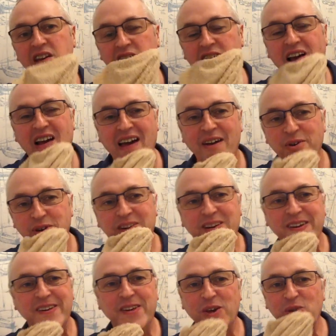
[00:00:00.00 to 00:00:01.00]
you know, how can
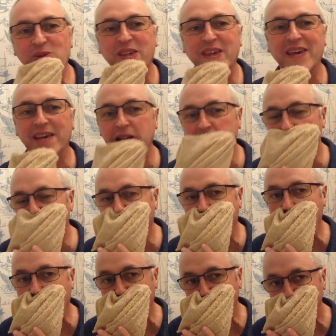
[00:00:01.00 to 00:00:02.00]
I use it
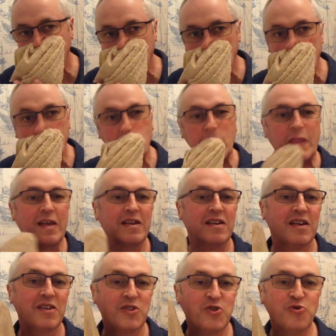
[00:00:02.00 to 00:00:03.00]
and
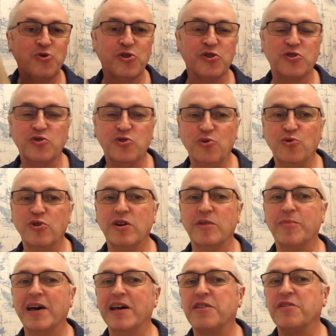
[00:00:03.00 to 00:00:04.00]
sort of talk
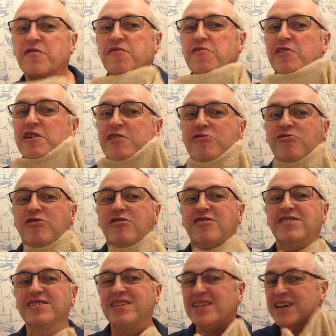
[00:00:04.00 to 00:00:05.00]
about the
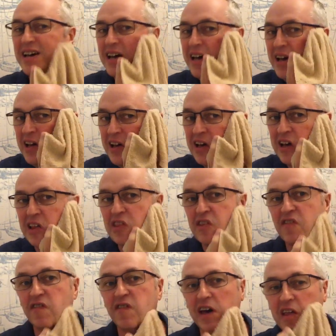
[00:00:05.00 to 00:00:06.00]
fragrance and
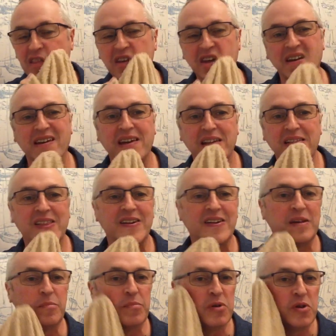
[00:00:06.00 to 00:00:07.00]
the fact that
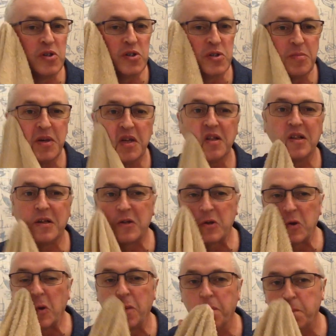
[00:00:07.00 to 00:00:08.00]
it burns me a
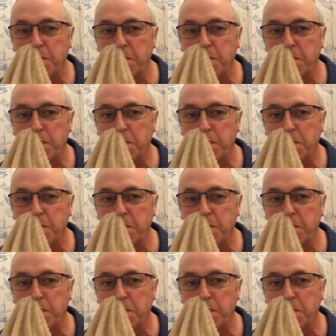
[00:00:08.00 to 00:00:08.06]
little.